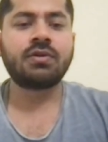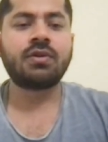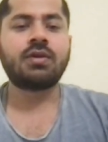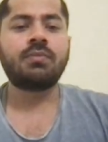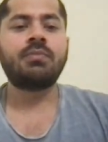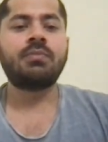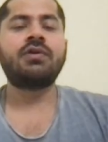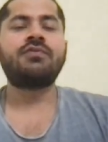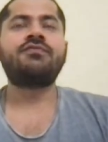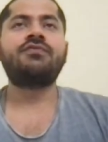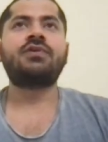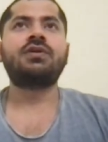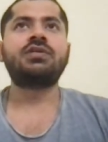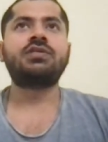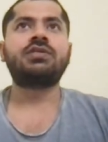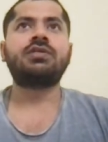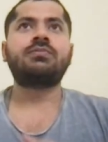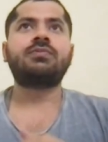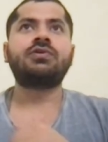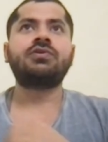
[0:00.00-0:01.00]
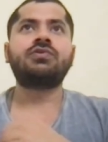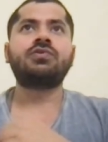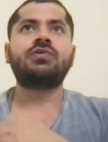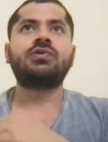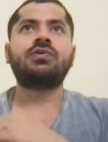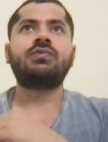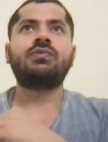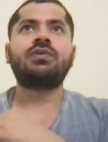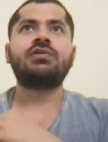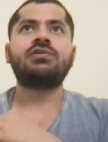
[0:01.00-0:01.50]
number of customers. So
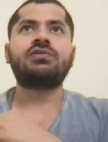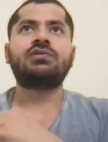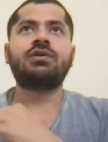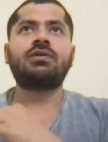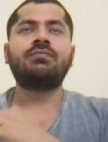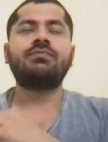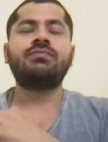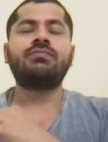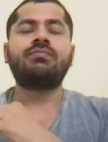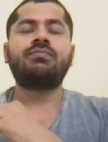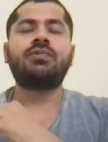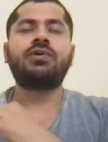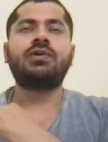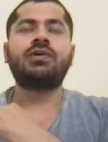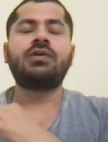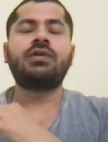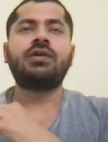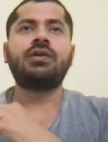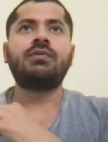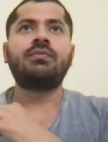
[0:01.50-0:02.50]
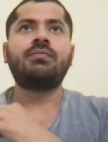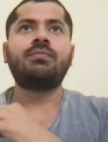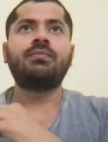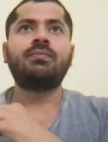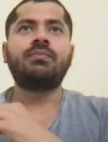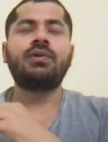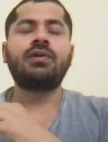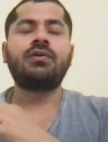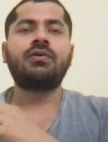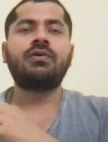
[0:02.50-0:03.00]
it will sum but in
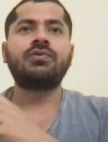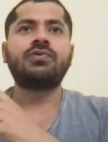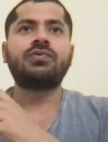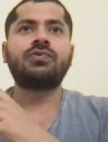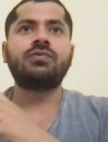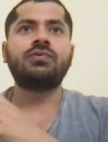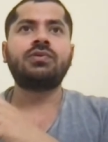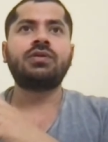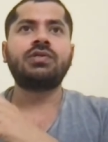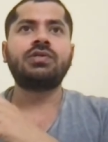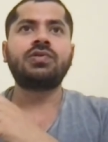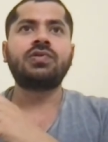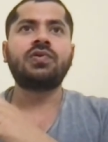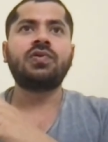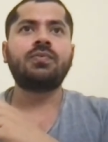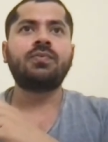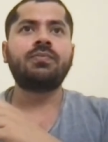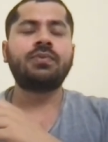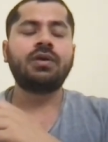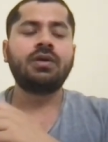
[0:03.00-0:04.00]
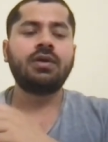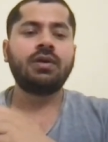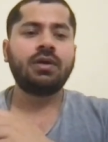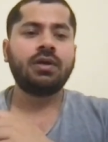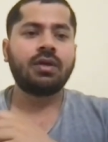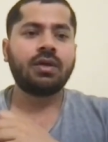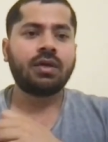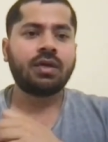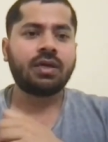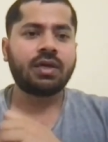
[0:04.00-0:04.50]
belongs to each group.
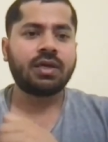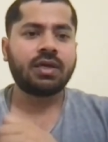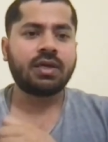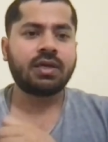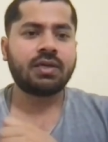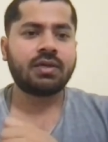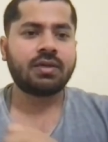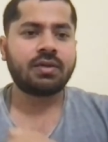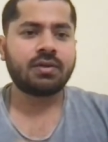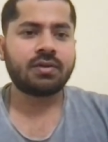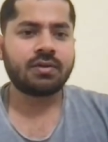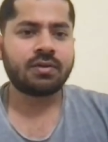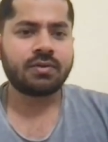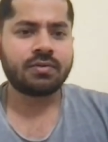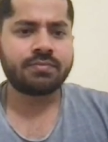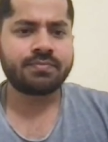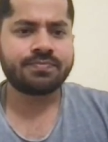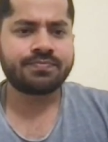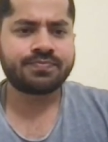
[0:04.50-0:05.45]
And uh,